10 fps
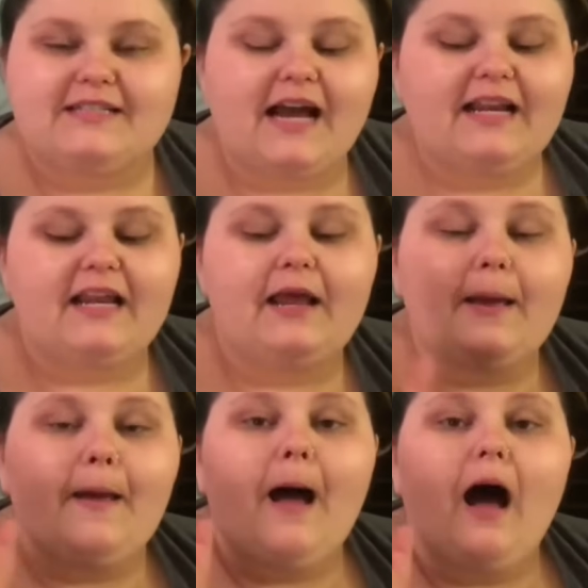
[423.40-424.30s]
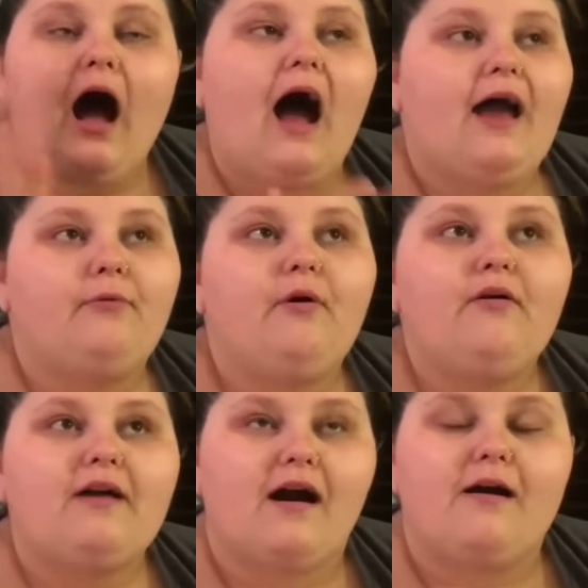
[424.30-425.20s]
excited. I
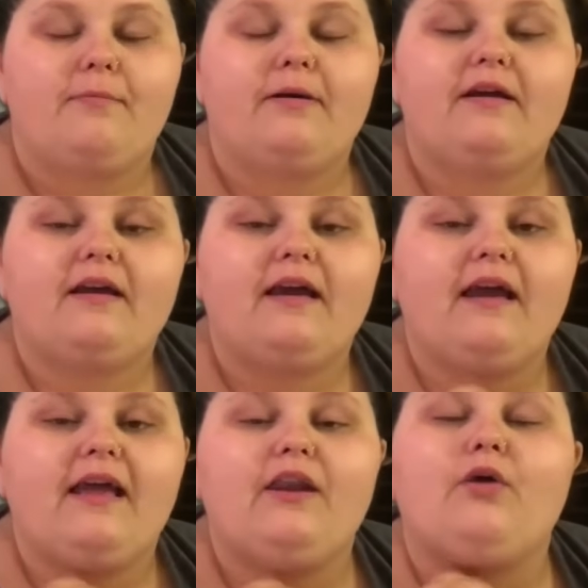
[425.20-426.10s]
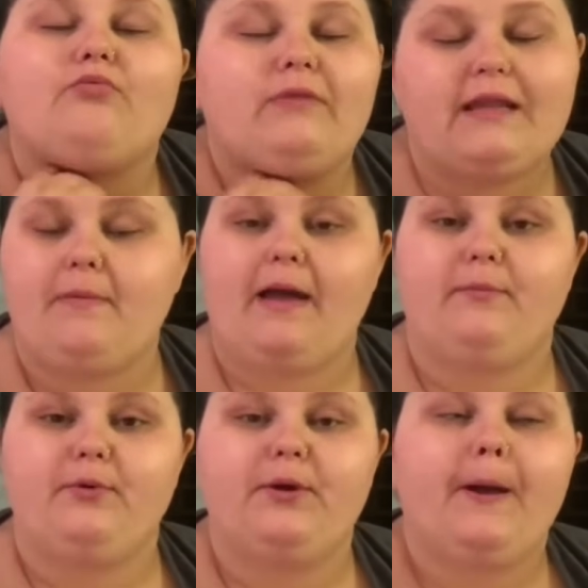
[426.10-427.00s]
woke up in a really
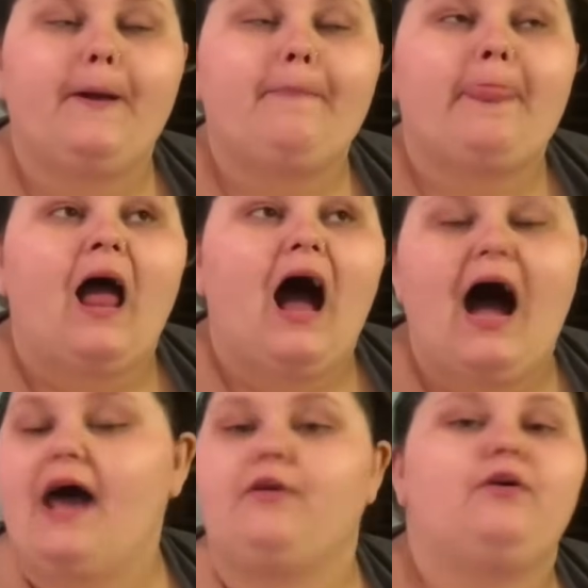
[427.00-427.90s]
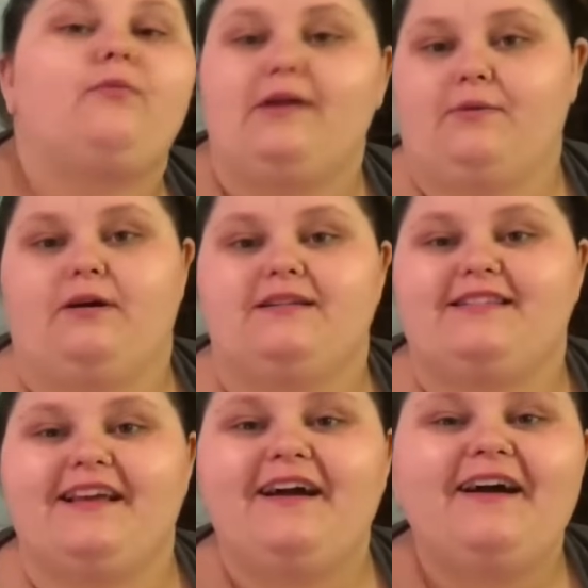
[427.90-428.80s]
bad mood. I don't know what it
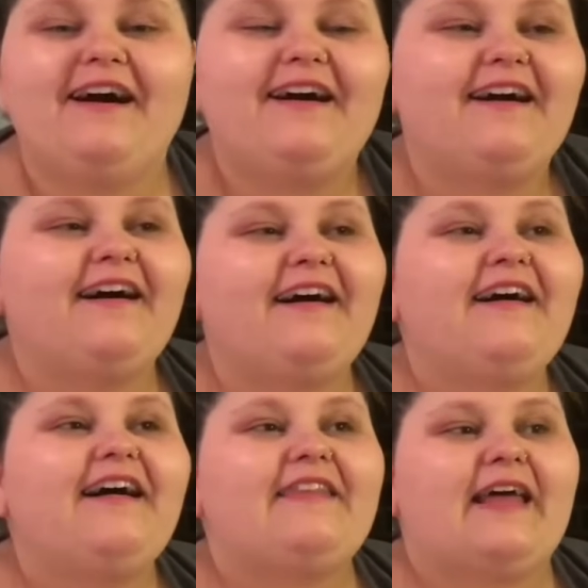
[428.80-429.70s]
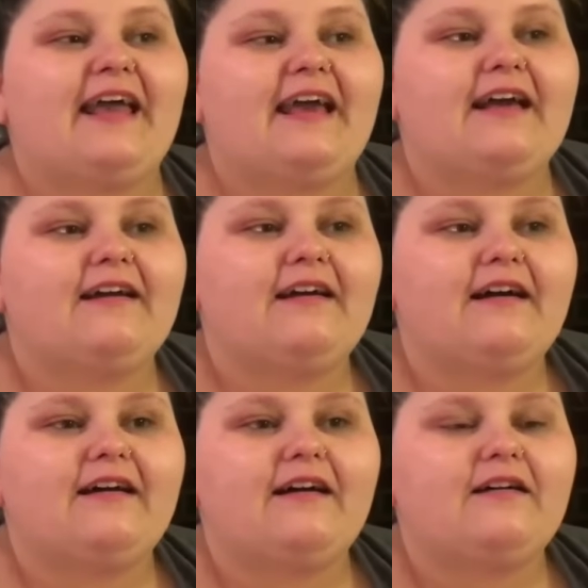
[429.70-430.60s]
was. Like,
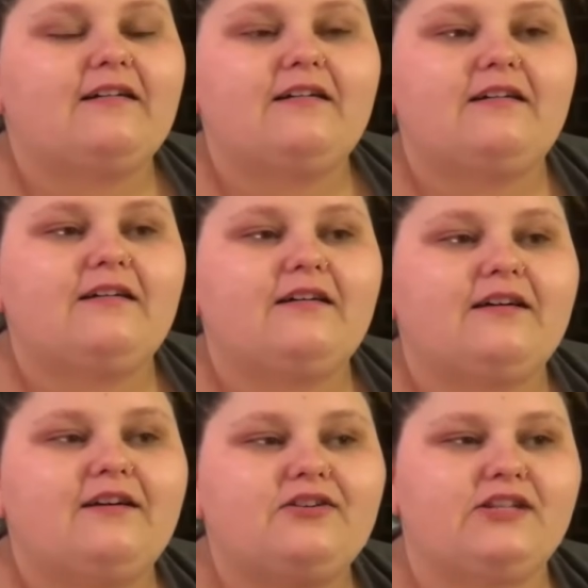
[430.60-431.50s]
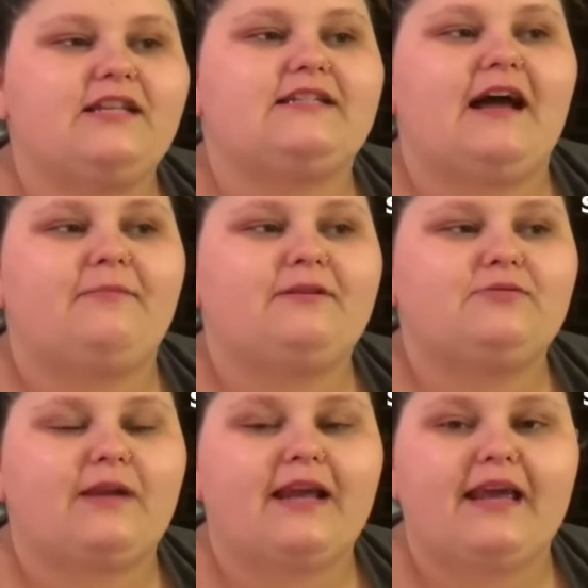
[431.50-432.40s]
usually this
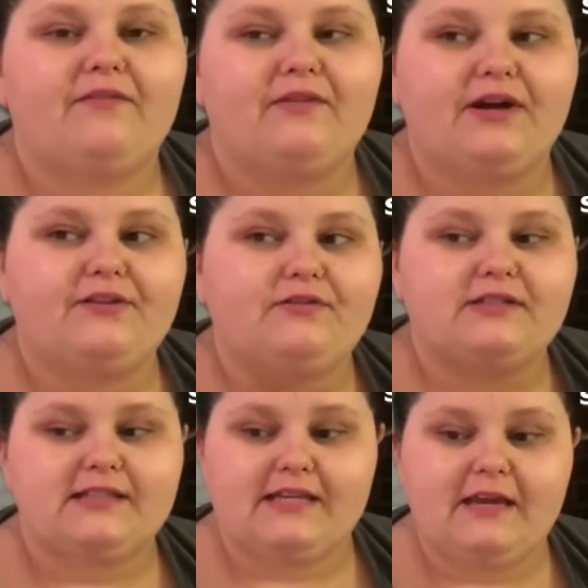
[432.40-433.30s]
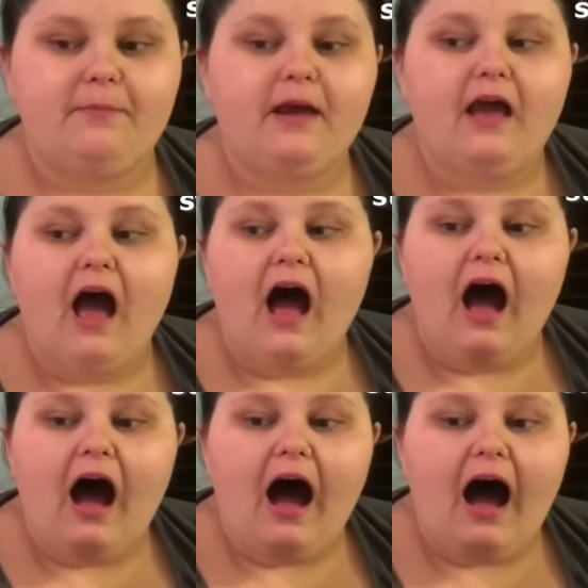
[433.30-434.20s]
happens when I get very little sleep.
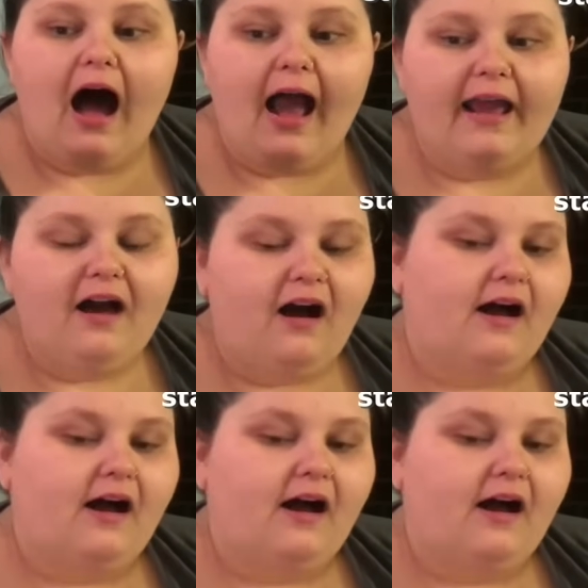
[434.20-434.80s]
I